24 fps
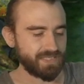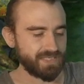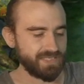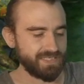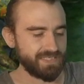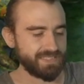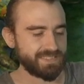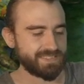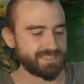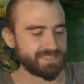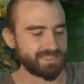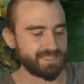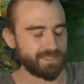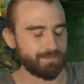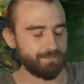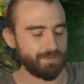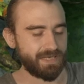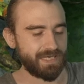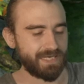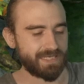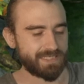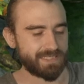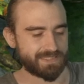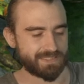It's the
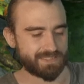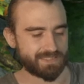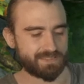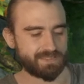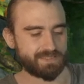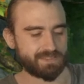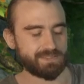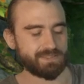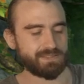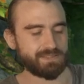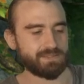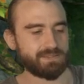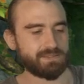best.